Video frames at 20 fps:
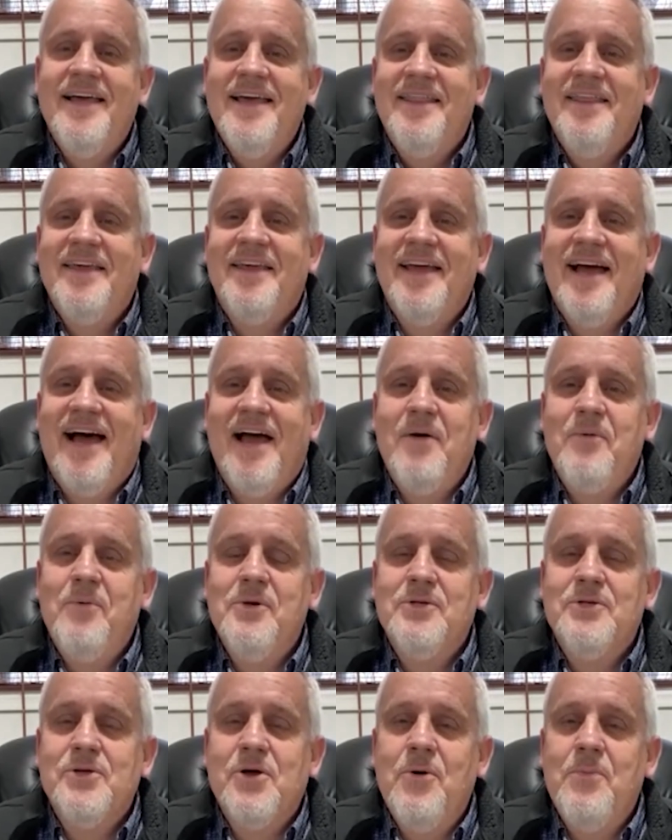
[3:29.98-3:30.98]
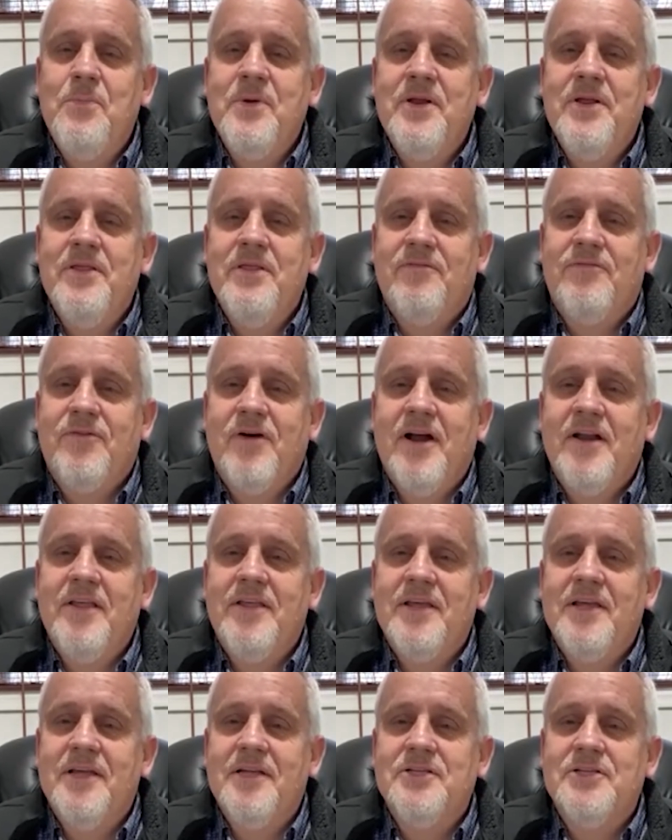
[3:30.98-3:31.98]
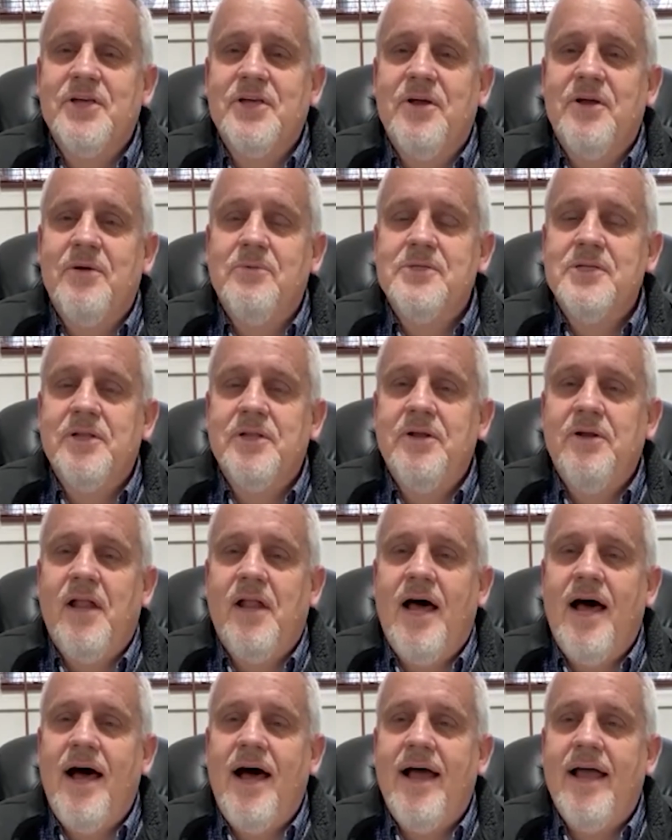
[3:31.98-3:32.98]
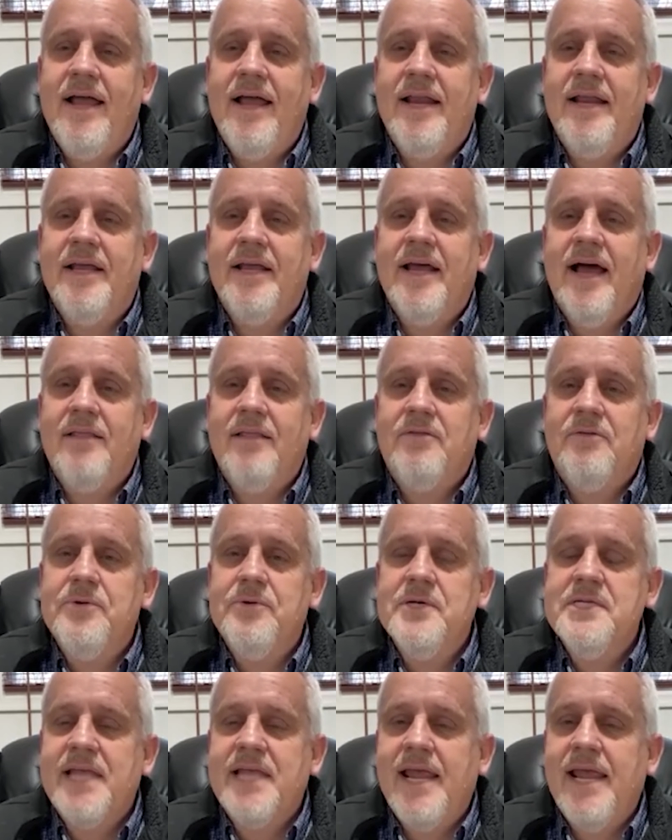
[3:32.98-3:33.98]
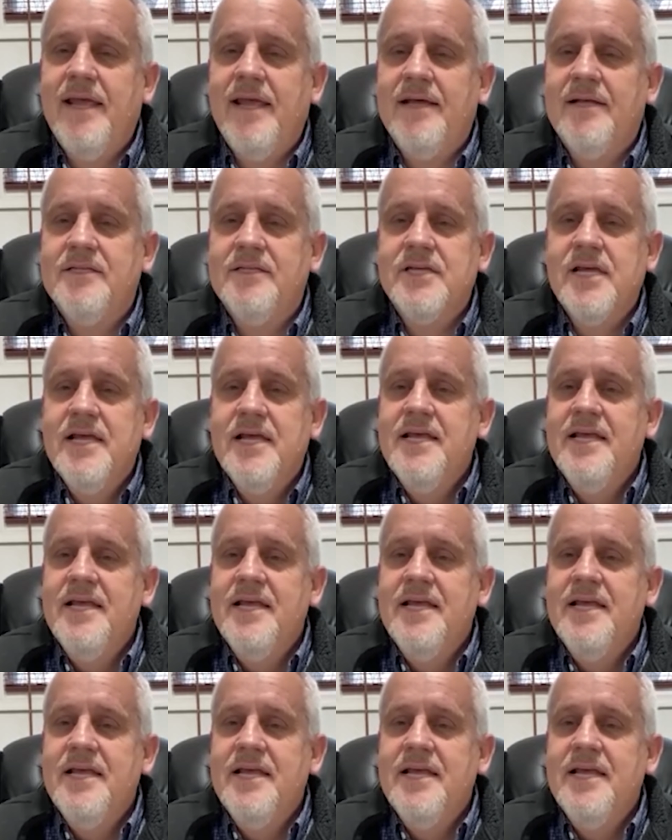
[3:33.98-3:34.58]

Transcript: the guy was open in the front of the end zone. It was a little high, and it got through his hands.